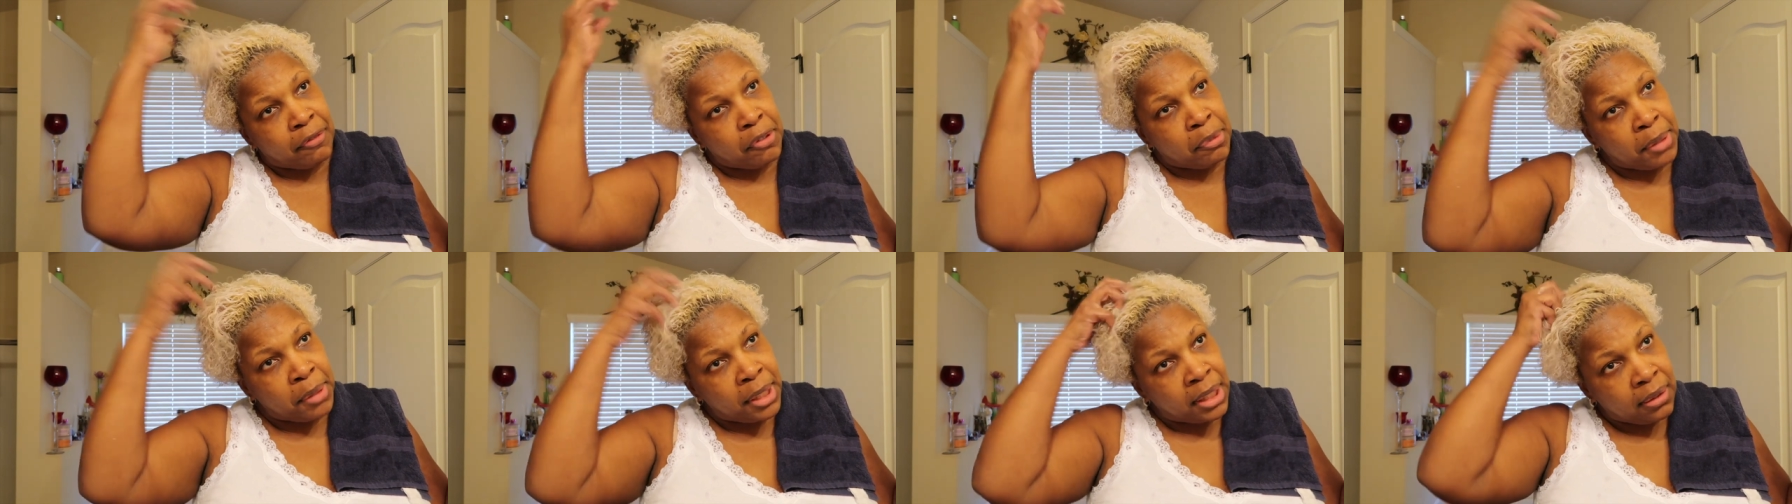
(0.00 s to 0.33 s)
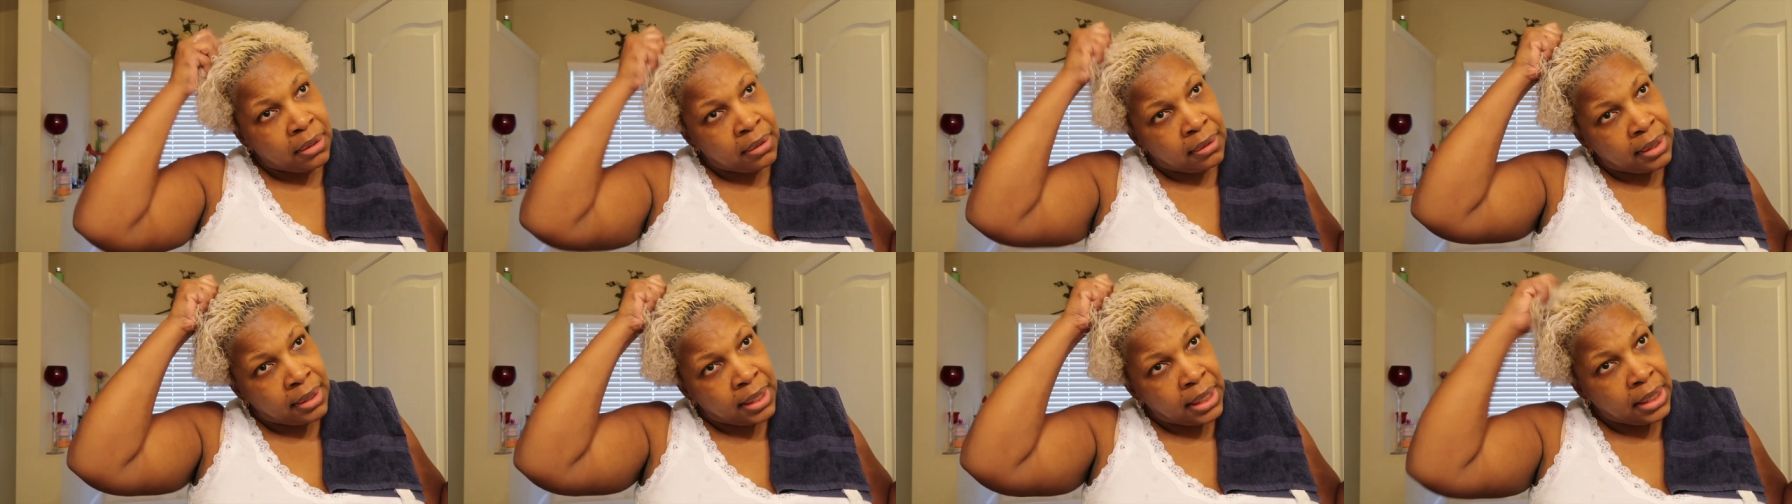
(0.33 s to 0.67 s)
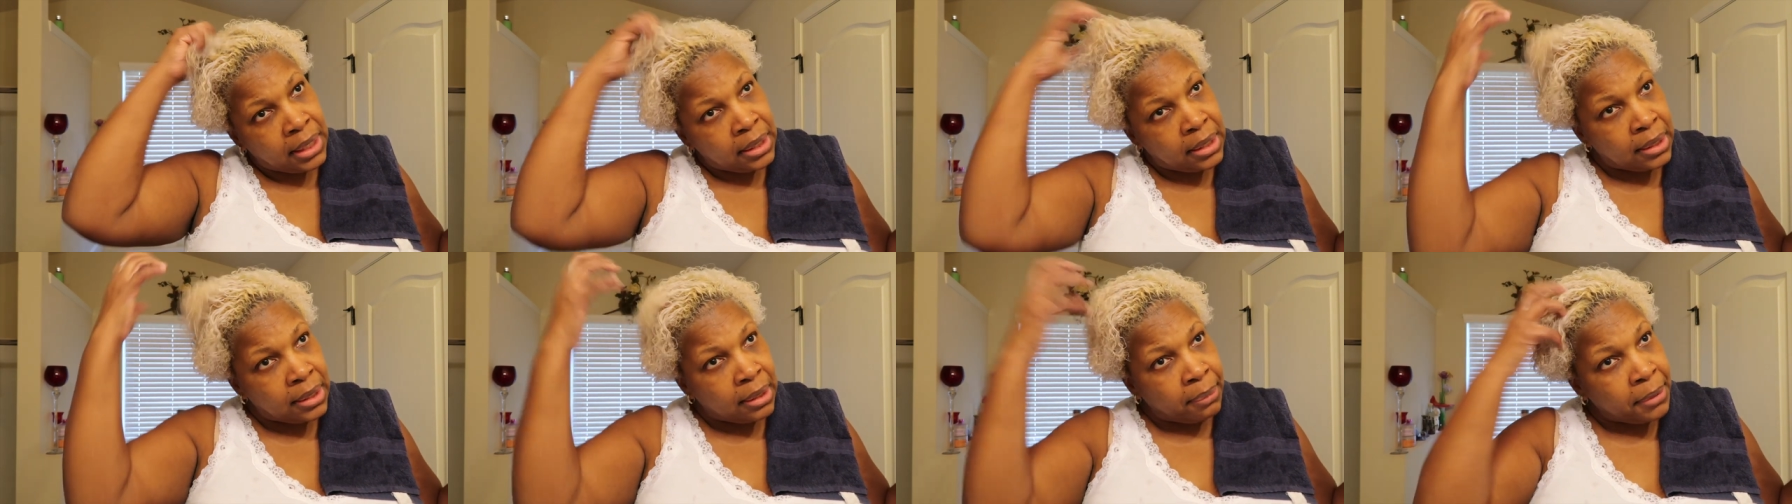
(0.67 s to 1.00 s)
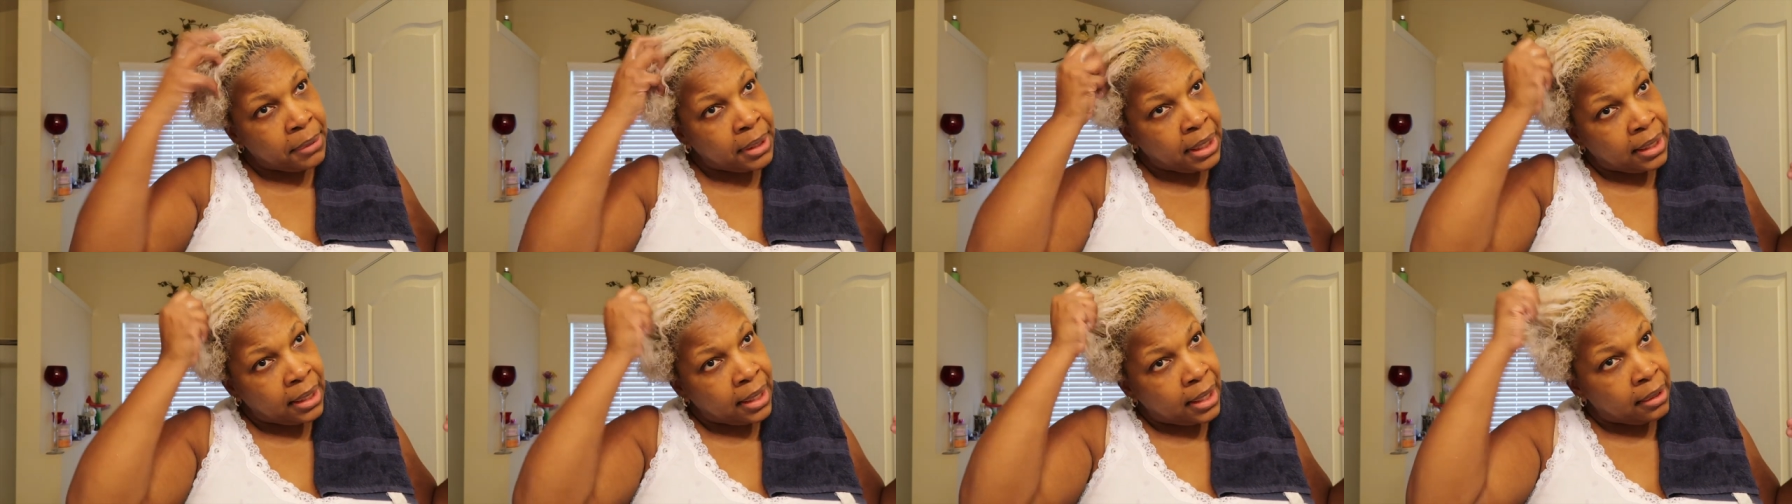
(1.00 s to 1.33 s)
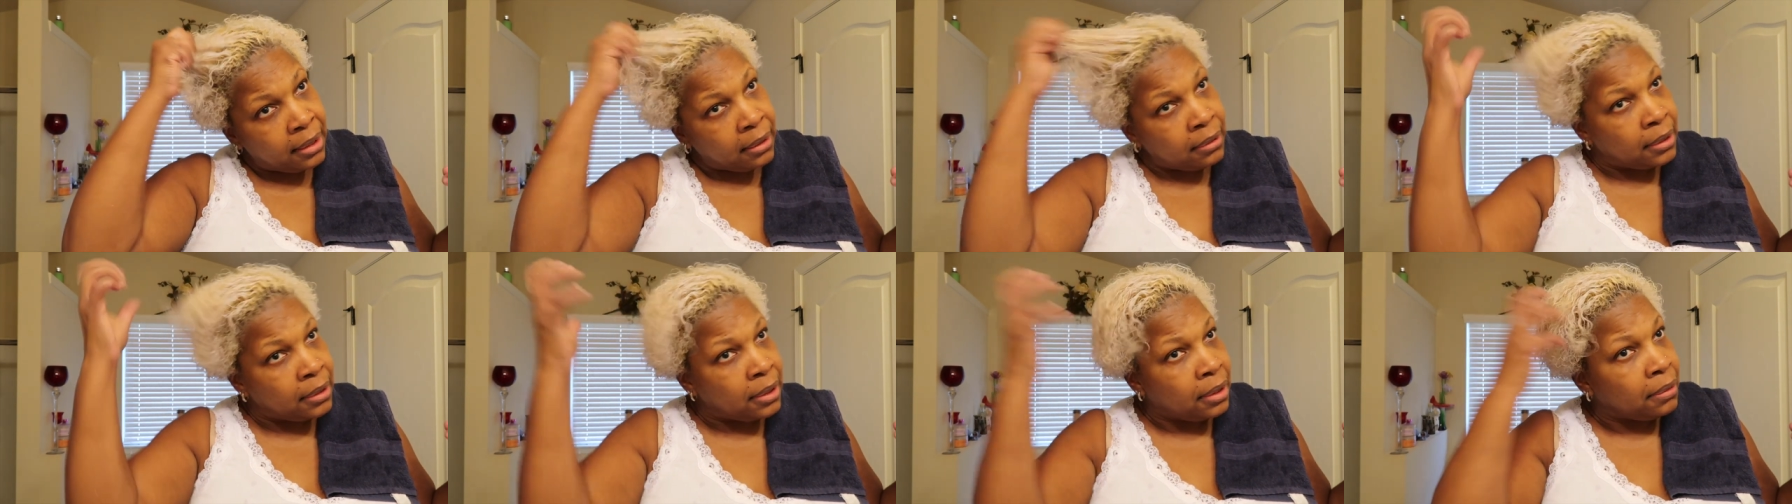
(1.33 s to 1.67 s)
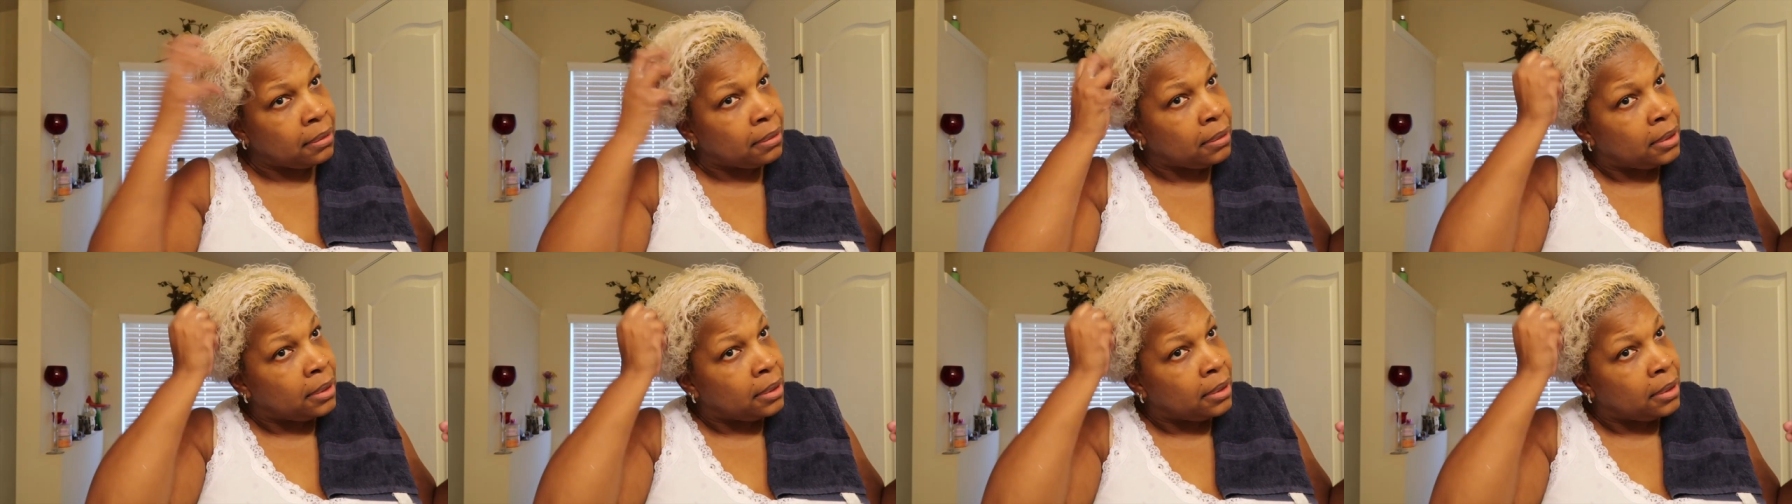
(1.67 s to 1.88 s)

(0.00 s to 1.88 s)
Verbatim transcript: for me to eat something. I don't know.